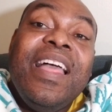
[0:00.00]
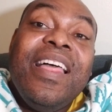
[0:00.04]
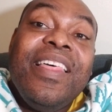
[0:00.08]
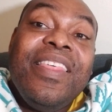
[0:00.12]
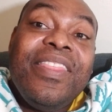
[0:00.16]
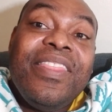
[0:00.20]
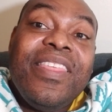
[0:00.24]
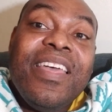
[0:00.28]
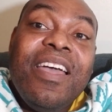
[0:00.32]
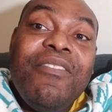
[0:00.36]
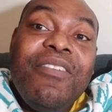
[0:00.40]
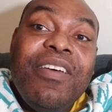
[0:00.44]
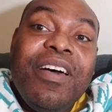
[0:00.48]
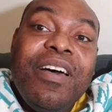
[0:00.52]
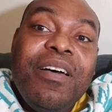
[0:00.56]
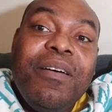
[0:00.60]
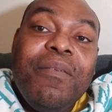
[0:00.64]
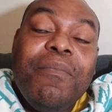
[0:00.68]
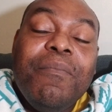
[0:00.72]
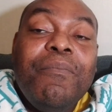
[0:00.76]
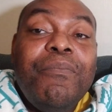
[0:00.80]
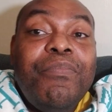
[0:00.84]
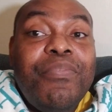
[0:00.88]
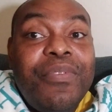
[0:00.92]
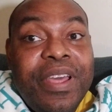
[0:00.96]

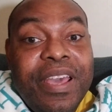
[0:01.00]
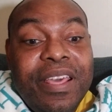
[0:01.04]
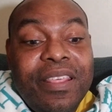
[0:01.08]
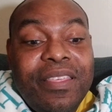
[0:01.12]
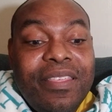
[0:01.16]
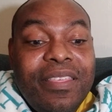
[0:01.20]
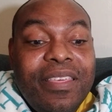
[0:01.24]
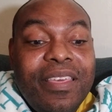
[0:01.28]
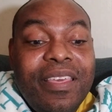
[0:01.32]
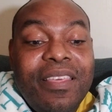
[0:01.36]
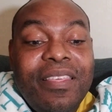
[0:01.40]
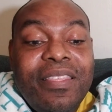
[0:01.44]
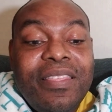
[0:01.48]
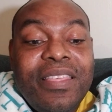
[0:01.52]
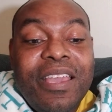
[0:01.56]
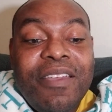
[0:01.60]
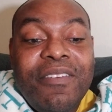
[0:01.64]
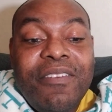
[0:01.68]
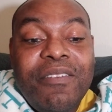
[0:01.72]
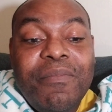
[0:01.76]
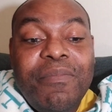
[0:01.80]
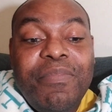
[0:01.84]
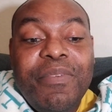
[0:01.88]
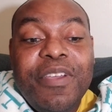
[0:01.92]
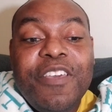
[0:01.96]
Therabreath.
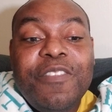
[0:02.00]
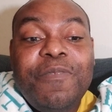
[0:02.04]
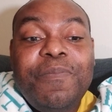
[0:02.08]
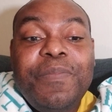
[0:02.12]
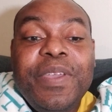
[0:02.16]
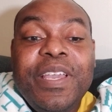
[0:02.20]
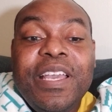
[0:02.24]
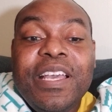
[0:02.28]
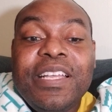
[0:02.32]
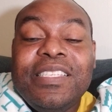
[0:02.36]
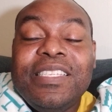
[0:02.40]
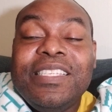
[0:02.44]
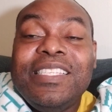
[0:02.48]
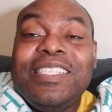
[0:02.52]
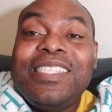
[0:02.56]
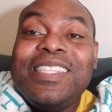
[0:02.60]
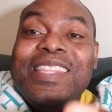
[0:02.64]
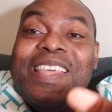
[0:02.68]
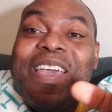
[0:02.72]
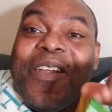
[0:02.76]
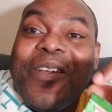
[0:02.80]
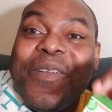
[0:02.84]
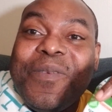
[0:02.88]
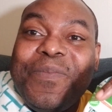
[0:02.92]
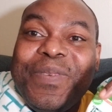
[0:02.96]
Therabreath, because it's
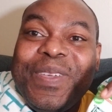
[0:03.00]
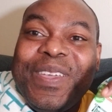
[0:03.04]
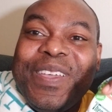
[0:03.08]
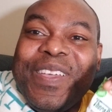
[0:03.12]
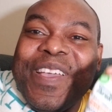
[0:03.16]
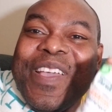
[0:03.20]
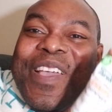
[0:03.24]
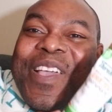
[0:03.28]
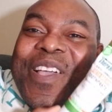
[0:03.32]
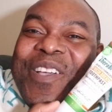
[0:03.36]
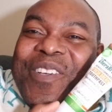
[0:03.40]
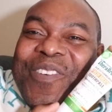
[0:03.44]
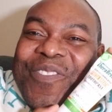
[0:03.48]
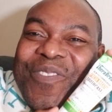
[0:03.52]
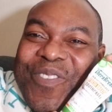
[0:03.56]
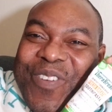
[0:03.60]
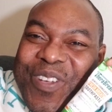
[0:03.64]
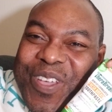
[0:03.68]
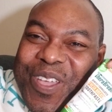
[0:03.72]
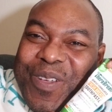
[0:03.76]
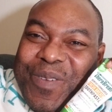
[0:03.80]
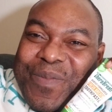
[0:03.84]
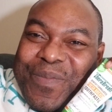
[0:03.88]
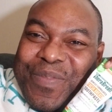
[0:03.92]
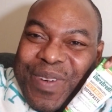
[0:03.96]
therapy for
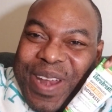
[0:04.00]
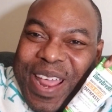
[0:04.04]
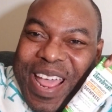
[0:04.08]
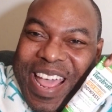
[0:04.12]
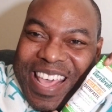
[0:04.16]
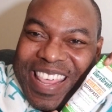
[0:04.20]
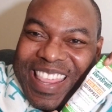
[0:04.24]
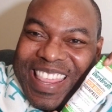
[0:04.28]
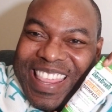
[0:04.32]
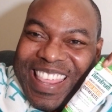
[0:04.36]
your breath.